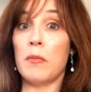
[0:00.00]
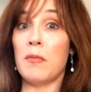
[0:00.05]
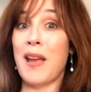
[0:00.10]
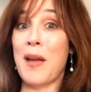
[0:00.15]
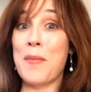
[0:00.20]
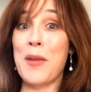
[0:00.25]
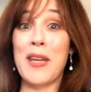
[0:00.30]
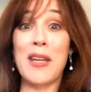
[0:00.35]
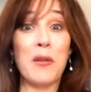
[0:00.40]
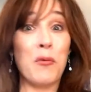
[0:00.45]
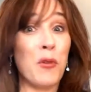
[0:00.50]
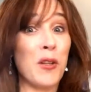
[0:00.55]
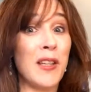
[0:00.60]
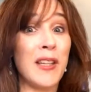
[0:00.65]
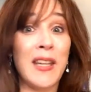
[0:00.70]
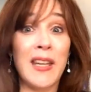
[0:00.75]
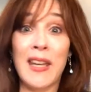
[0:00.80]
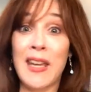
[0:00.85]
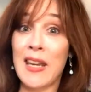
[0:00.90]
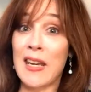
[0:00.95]
it
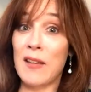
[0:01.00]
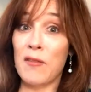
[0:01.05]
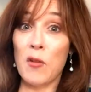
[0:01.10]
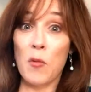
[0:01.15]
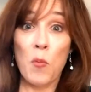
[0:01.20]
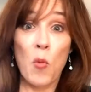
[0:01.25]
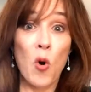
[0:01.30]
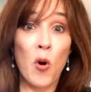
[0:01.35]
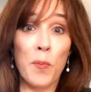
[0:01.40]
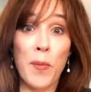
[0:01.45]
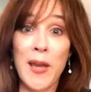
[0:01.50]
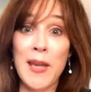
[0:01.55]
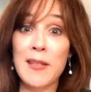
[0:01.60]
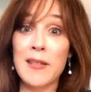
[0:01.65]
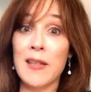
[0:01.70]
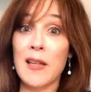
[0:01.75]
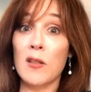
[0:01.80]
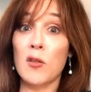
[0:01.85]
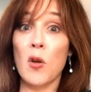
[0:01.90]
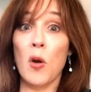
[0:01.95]
really can get even more
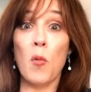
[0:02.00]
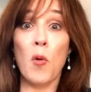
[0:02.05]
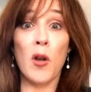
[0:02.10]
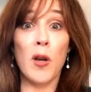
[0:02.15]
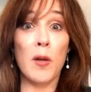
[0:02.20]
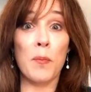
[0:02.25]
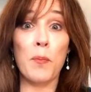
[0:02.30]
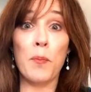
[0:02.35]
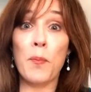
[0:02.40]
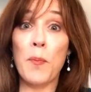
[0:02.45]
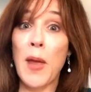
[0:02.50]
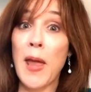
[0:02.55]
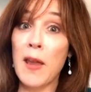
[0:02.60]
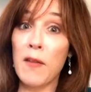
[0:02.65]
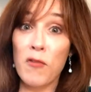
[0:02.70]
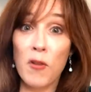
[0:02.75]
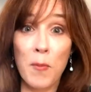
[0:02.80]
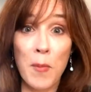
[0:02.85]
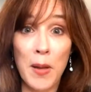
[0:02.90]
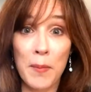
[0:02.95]
basic. Do I want to pay
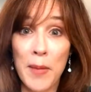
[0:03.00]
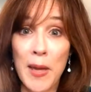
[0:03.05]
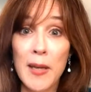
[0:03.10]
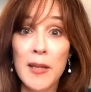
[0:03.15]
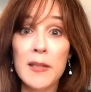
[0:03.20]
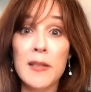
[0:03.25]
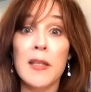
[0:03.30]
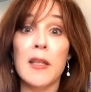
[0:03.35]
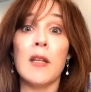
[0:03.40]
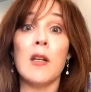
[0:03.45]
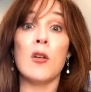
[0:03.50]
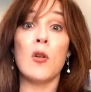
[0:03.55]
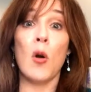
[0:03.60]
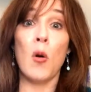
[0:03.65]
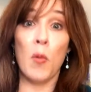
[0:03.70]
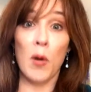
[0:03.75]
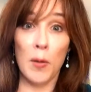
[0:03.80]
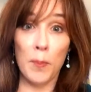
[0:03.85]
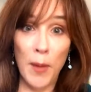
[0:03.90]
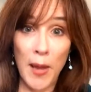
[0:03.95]
for my medicine, or do
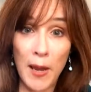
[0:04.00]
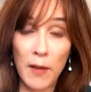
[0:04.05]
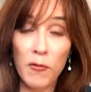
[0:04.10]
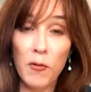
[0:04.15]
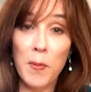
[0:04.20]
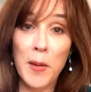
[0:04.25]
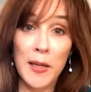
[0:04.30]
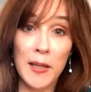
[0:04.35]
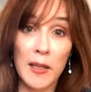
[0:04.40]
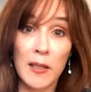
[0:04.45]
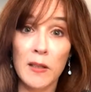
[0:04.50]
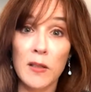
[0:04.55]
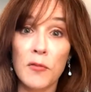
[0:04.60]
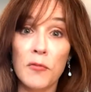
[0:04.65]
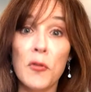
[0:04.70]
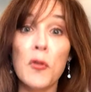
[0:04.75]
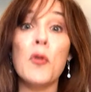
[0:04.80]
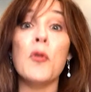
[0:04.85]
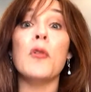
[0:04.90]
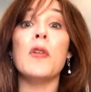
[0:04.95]
I want to pay for my kids'
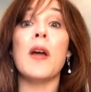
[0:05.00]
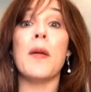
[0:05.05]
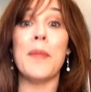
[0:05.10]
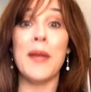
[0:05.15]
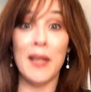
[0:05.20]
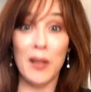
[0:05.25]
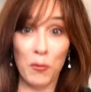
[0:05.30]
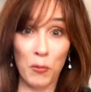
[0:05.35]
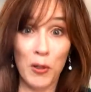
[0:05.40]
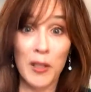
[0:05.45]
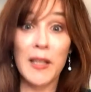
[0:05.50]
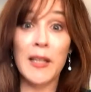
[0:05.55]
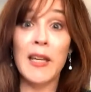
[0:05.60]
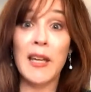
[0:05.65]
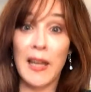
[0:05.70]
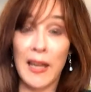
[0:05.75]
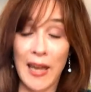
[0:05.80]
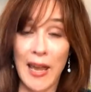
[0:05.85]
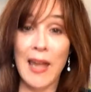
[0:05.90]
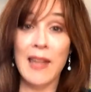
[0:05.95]
food? It really
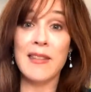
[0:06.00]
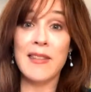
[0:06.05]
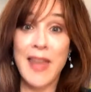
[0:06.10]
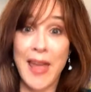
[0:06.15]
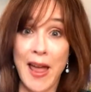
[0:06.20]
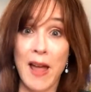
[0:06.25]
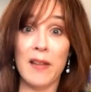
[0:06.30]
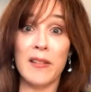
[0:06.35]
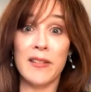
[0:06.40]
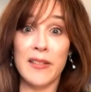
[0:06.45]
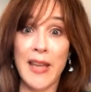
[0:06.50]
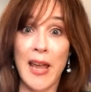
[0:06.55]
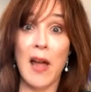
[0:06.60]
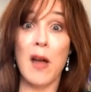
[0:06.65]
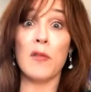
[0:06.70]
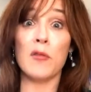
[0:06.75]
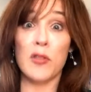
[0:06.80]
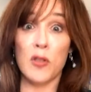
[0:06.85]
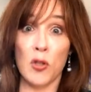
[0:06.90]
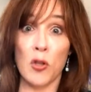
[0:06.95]
can get that
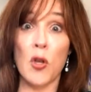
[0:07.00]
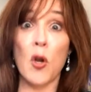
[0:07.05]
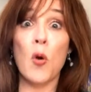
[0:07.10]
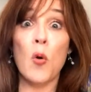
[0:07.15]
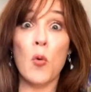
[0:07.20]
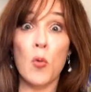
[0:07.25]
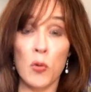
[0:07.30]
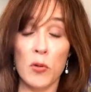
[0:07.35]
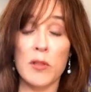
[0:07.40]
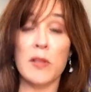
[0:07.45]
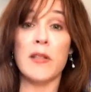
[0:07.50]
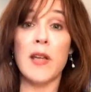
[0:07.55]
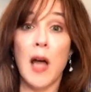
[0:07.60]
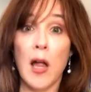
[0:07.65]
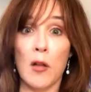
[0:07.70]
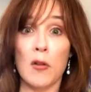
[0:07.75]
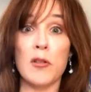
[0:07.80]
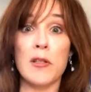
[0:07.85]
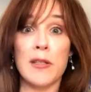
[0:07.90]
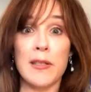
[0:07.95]
down to those
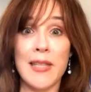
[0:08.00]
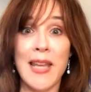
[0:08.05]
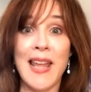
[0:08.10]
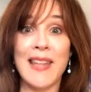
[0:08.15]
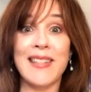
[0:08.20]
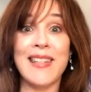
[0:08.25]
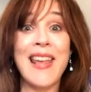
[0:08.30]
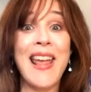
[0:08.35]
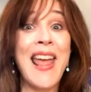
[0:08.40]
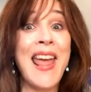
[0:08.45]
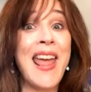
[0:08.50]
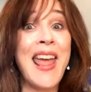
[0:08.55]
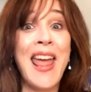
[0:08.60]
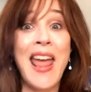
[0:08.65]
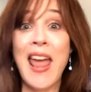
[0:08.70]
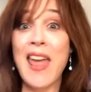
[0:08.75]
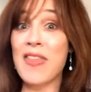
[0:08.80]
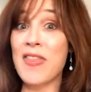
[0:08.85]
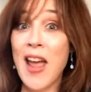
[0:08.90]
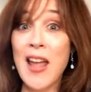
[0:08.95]
dollars and cents.
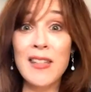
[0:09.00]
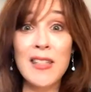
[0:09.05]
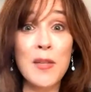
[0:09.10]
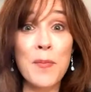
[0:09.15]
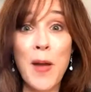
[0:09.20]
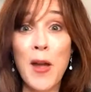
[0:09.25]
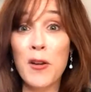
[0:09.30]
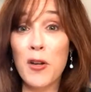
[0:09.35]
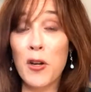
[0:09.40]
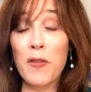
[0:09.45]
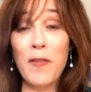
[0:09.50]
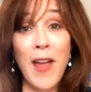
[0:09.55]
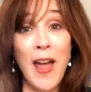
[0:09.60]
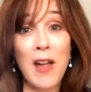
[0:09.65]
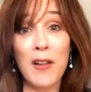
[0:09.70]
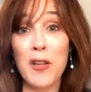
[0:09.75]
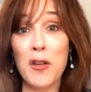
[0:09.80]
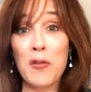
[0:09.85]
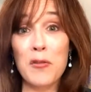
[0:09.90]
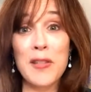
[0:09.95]
And that's about your
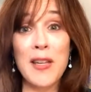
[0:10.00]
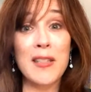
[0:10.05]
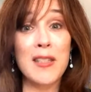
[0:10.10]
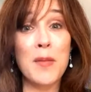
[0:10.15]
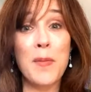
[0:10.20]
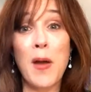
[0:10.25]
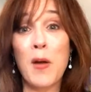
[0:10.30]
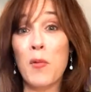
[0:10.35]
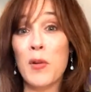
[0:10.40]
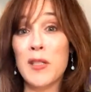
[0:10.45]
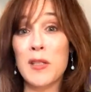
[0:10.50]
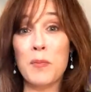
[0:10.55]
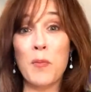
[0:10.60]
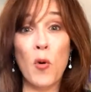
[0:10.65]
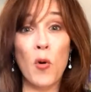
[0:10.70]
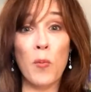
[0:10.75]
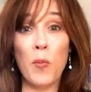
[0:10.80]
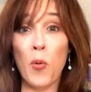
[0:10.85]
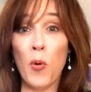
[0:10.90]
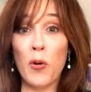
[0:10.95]
values. That's about what's
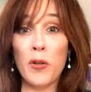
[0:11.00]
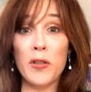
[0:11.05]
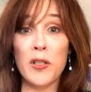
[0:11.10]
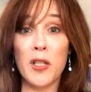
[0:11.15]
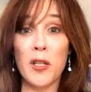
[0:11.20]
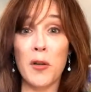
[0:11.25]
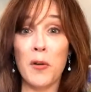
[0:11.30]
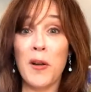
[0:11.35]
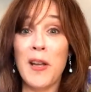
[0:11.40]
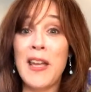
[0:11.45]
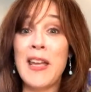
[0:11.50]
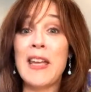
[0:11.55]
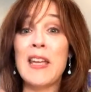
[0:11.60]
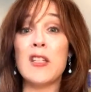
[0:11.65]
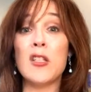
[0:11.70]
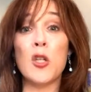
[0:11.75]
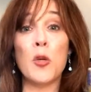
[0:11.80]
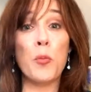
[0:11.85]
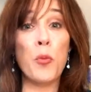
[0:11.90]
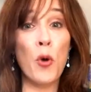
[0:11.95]
more important to you.
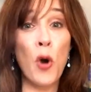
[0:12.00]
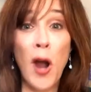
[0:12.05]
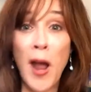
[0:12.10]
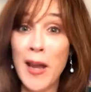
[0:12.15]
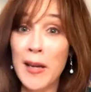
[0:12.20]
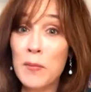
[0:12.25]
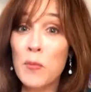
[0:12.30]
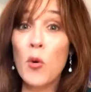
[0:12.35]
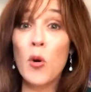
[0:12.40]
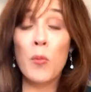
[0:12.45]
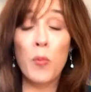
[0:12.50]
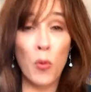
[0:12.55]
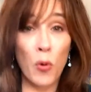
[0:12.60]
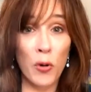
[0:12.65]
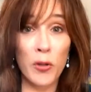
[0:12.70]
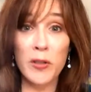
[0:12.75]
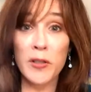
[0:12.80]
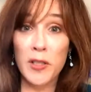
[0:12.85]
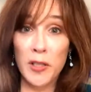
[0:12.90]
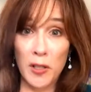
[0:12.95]
Is your pride more
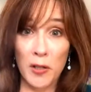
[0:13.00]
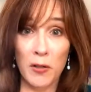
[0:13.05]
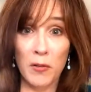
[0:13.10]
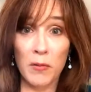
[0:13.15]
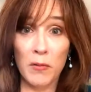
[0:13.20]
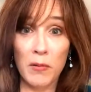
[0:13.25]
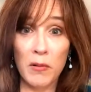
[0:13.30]
important to you?